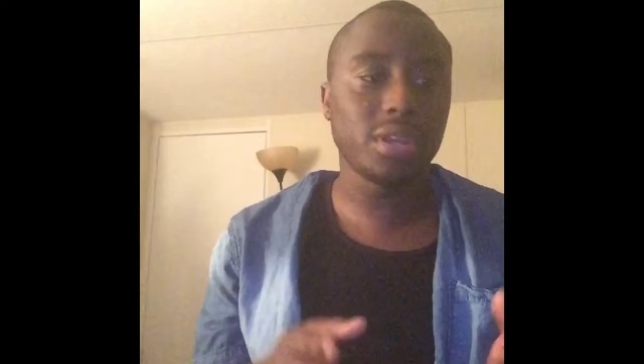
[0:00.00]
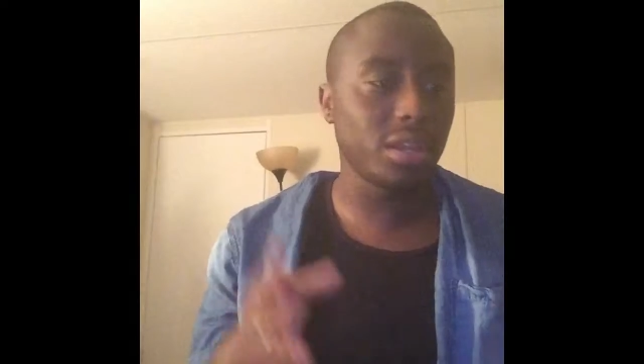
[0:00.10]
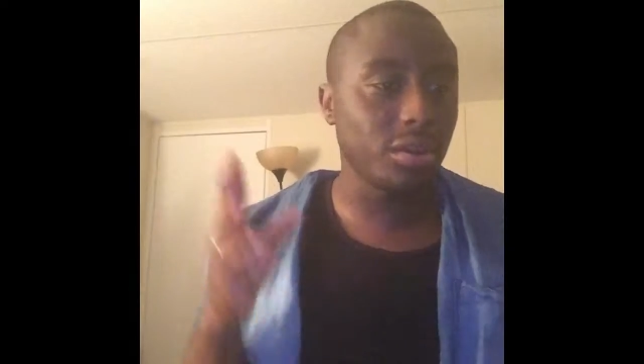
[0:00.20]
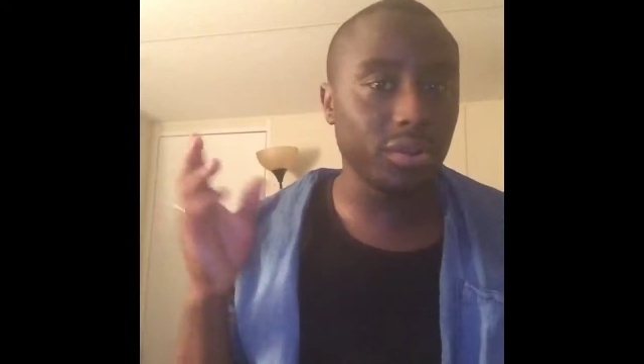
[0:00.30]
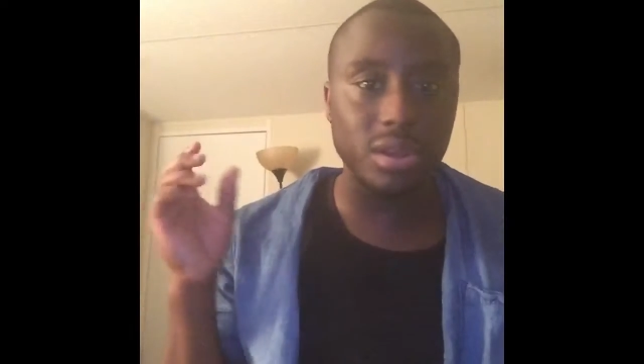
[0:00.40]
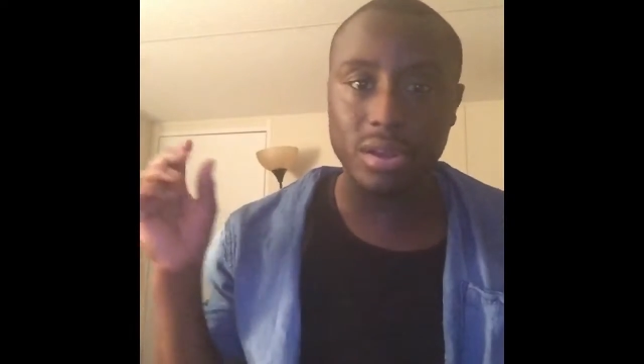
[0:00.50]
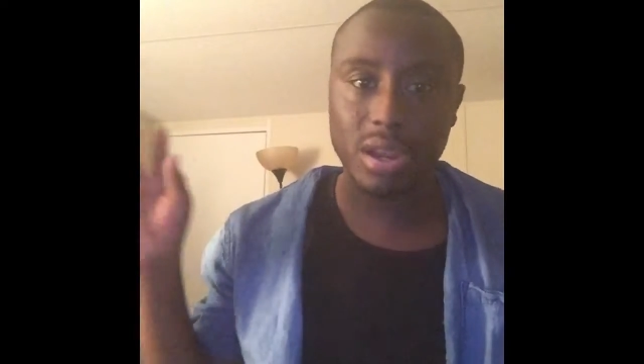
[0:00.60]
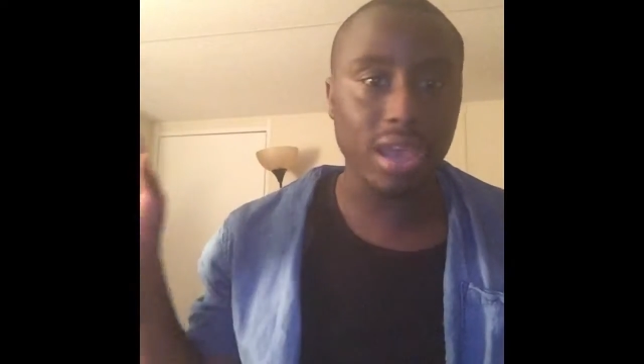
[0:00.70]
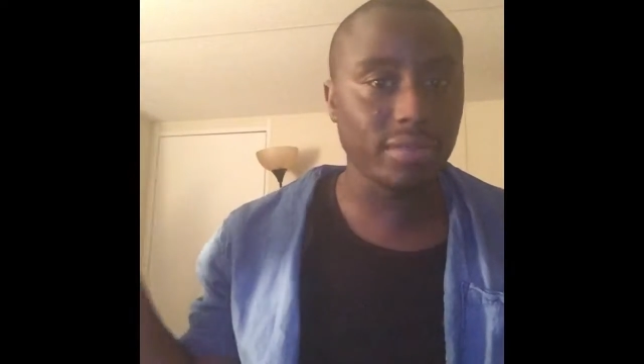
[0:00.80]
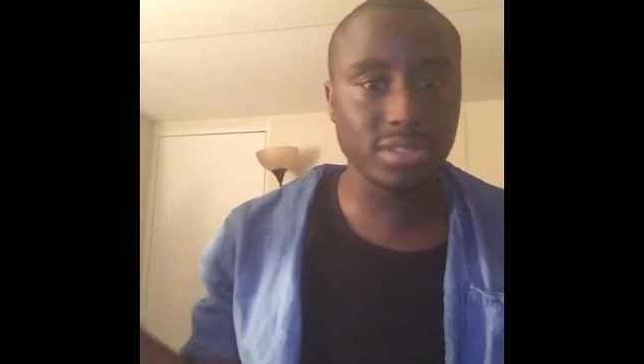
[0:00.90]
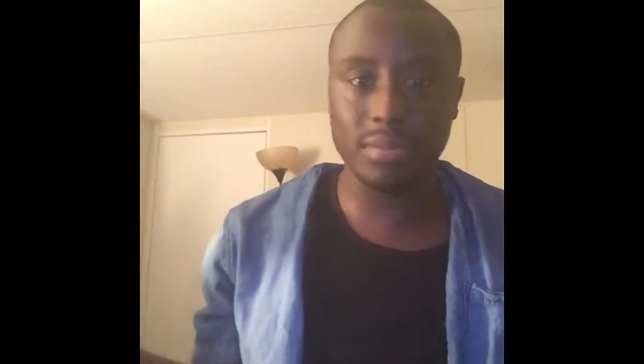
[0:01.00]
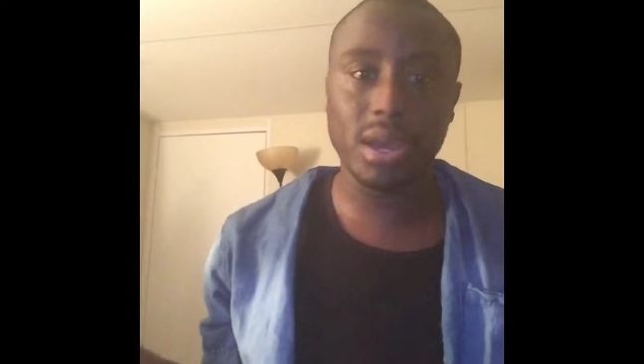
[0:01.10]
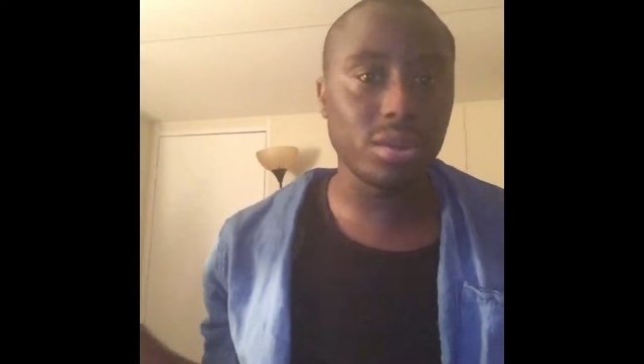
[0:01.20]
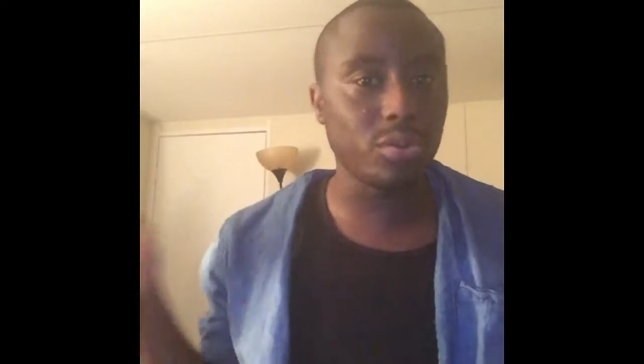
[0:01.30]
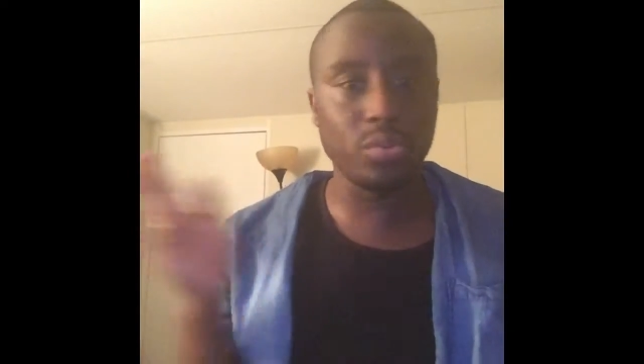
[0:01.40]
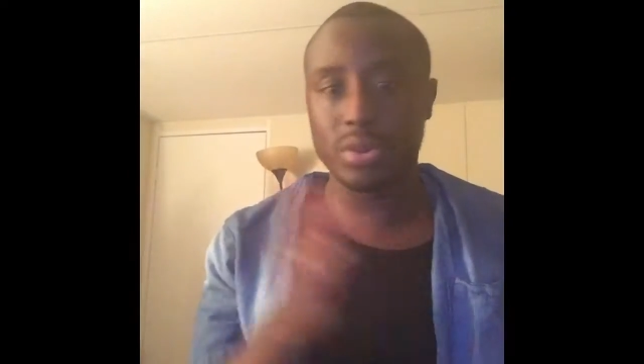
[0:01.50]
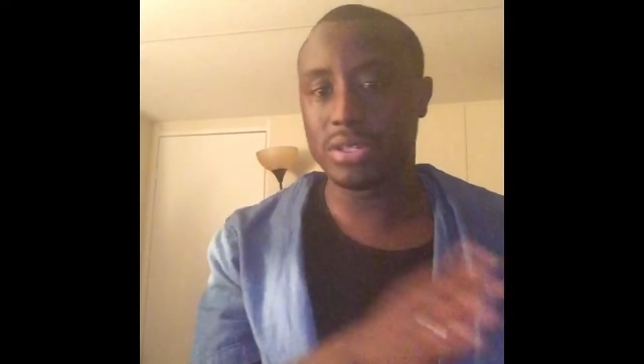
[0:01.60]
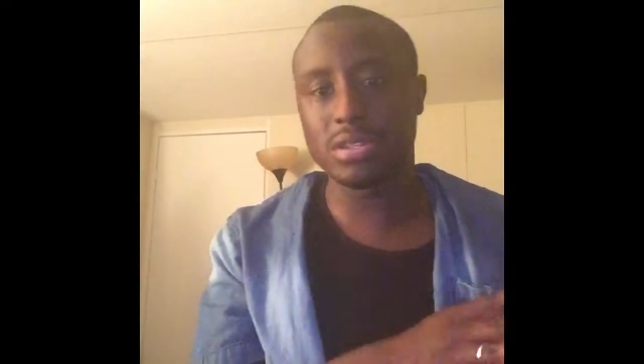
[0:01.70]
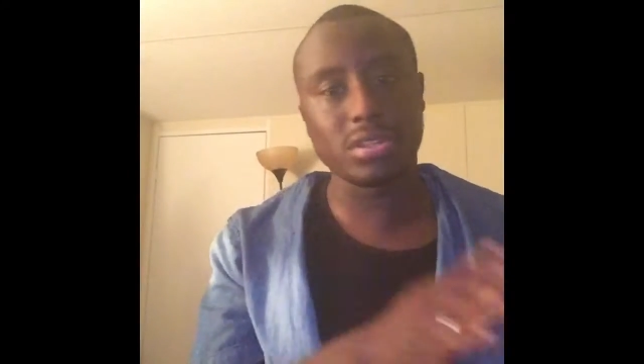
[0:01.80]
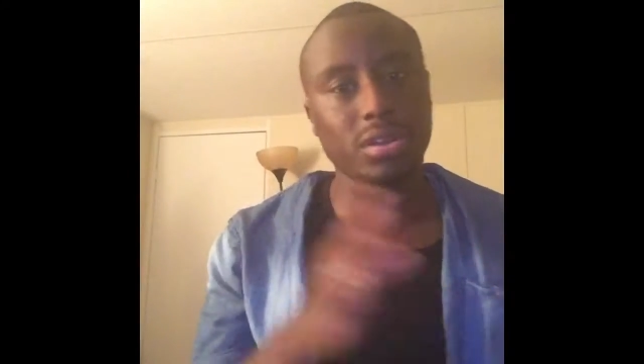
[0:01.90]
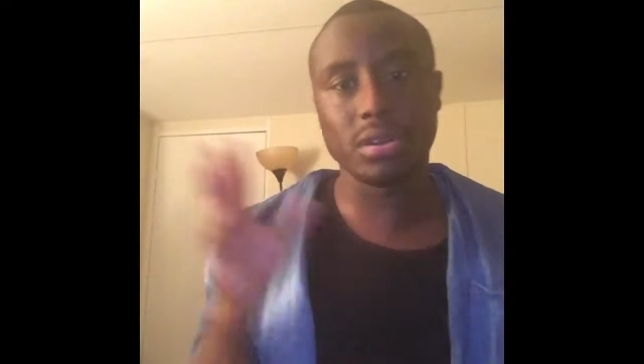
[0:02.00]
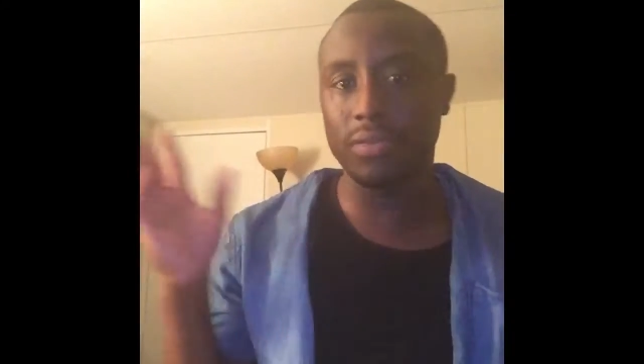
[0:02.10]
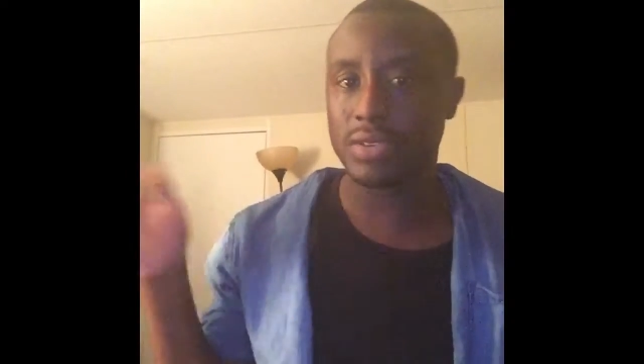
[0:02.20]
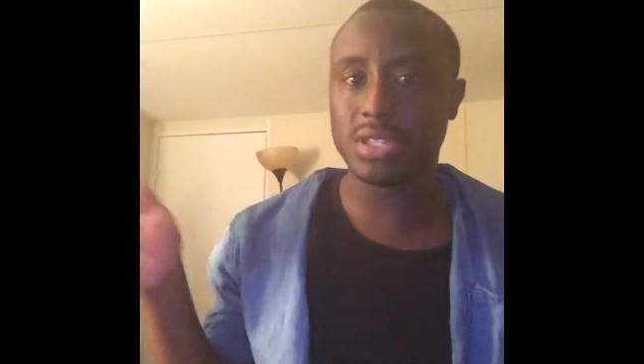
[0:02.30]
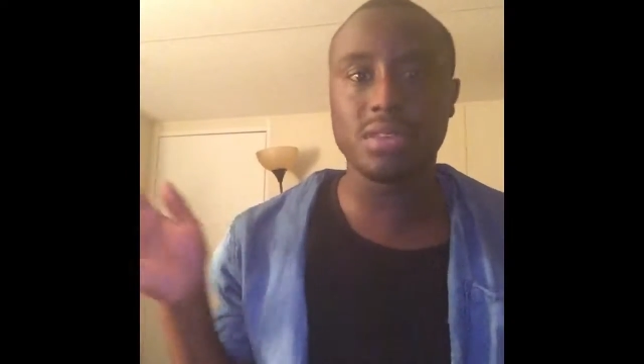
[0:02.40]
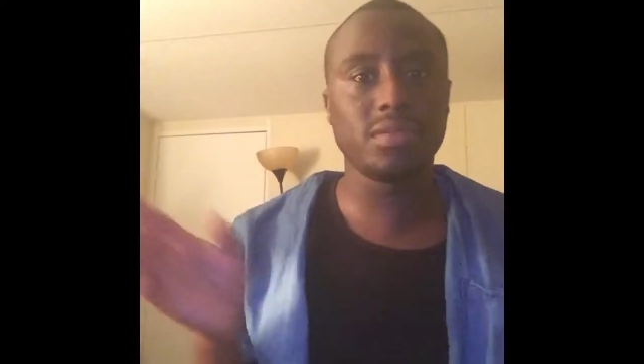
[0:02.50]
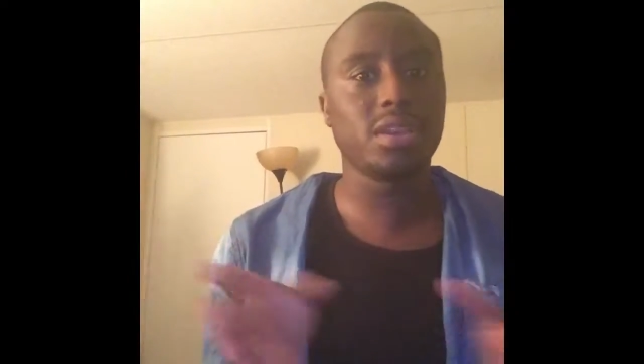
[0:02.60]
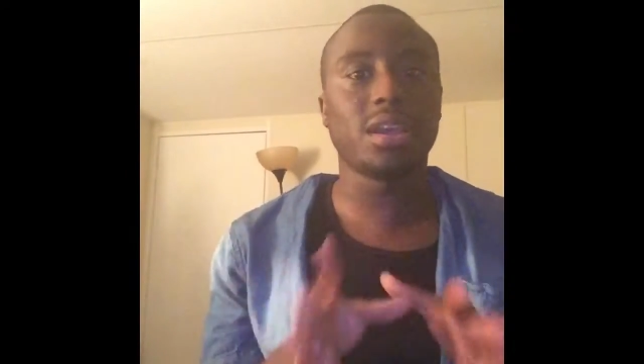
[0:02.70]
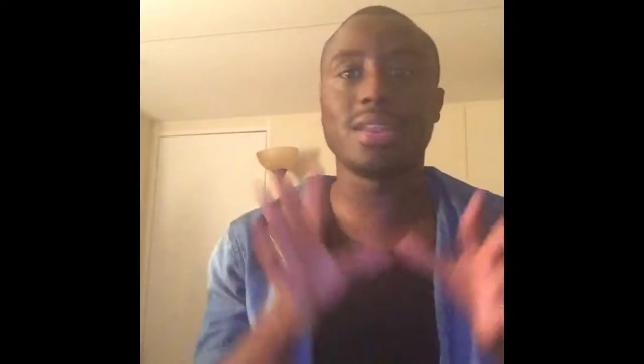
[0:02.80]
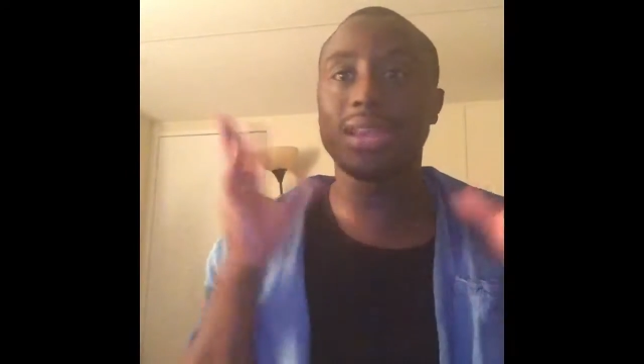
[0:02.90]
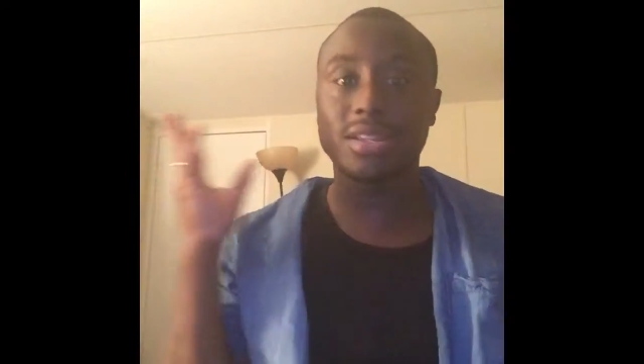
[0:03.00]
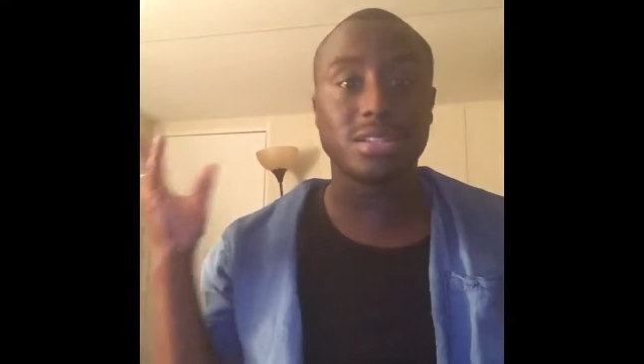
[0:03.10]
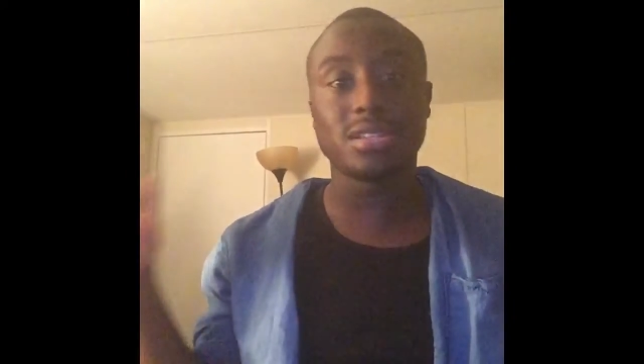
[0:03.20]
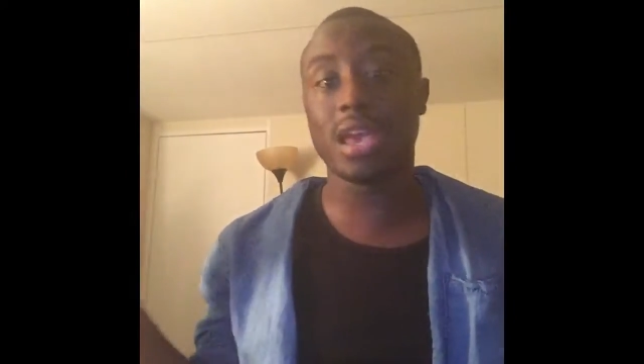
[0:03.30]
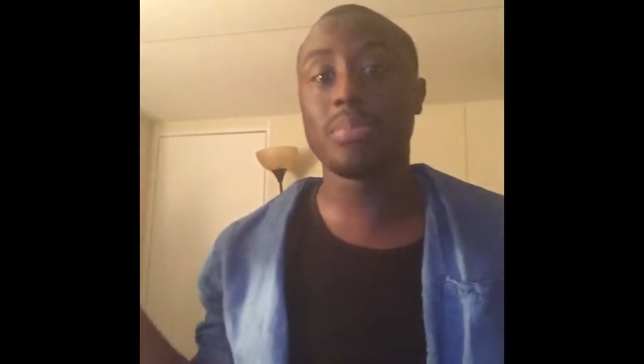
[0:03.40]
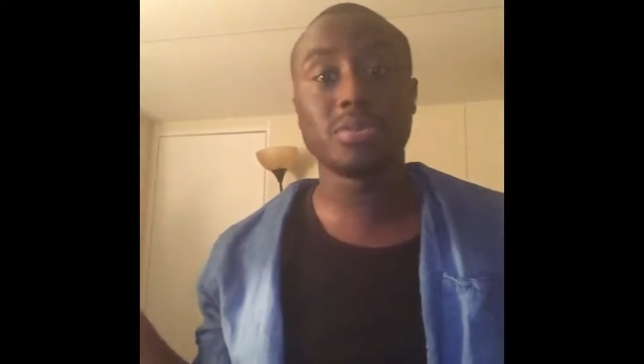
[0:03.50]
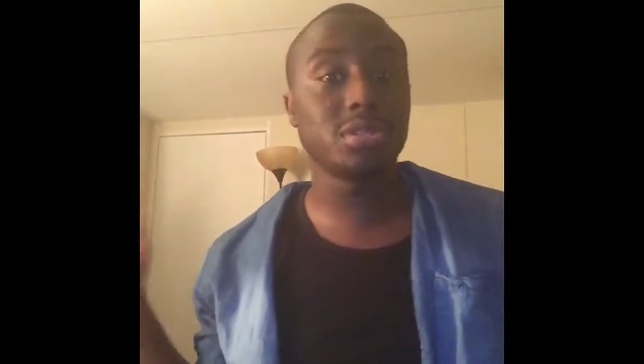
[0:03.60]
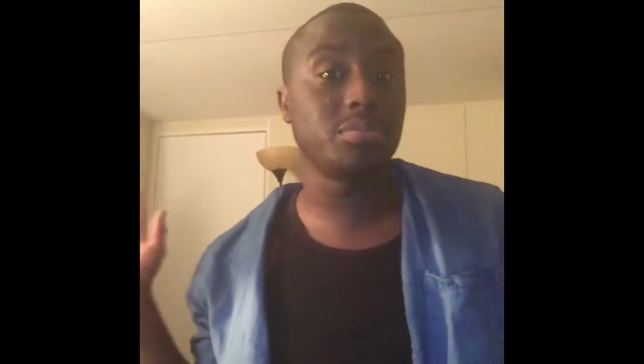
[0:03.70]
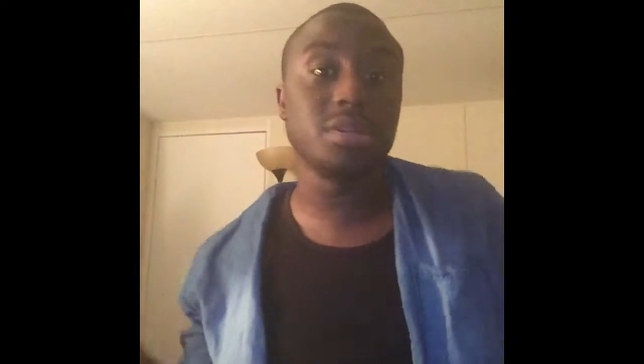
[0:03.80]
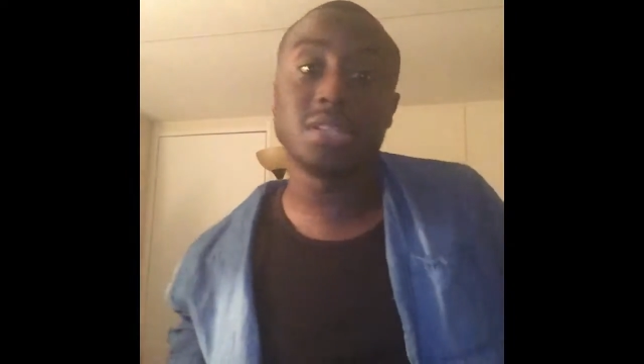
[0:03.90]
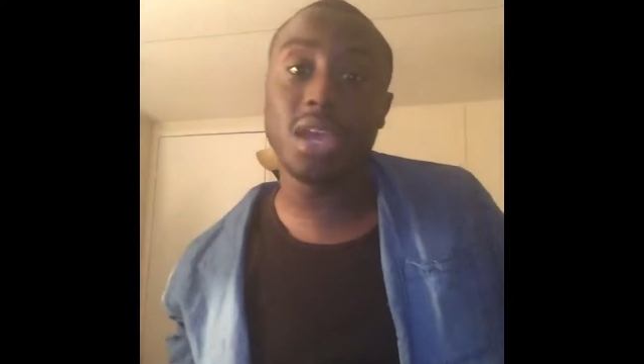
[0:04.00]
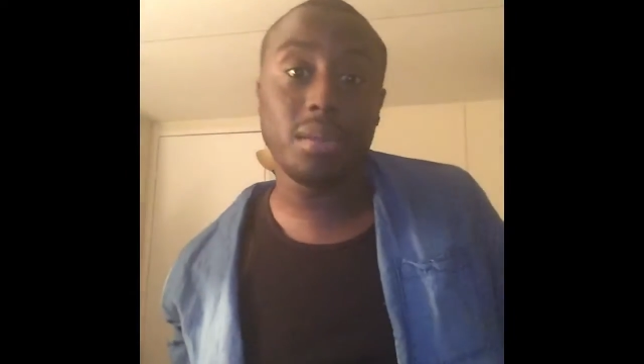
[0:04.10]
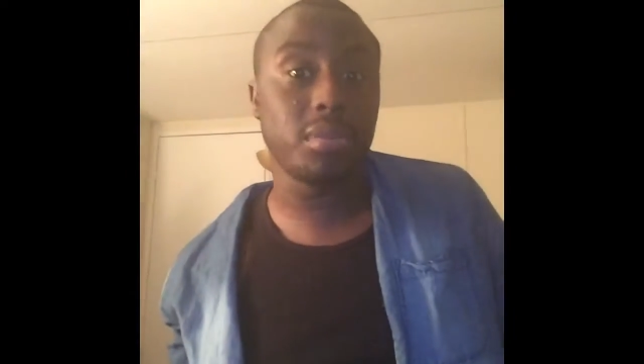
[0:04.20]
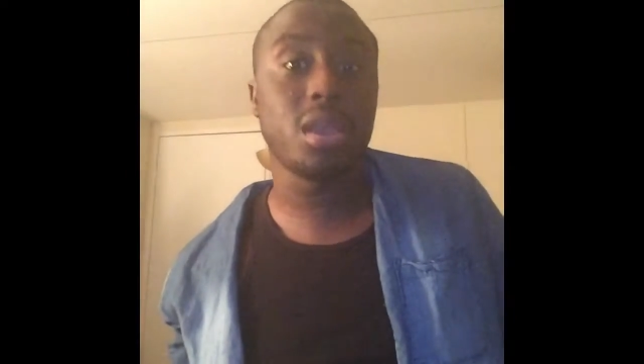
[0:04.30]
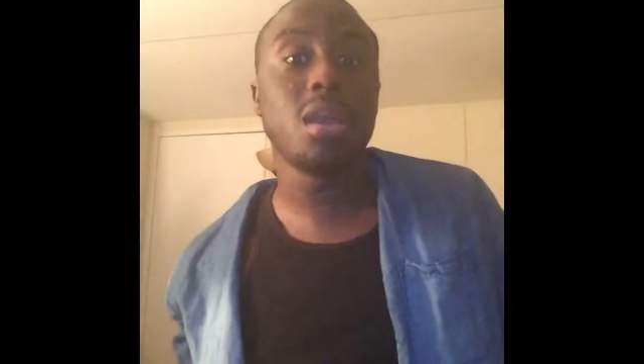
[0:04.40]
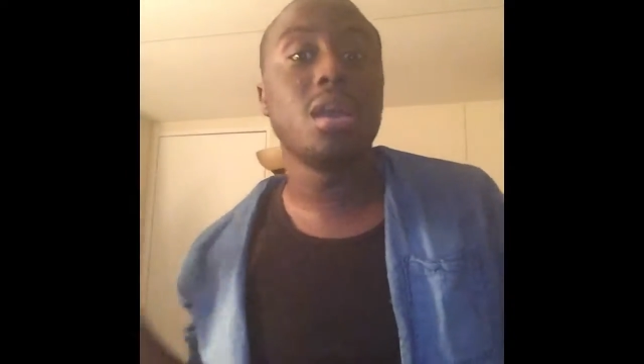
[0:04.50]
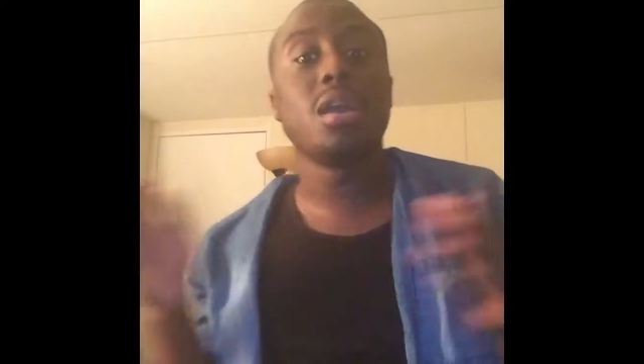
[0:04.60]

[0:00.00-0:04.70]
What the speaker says: They know they're gonna have somebody who wants to turn up for TV, and that just happens to be Tami.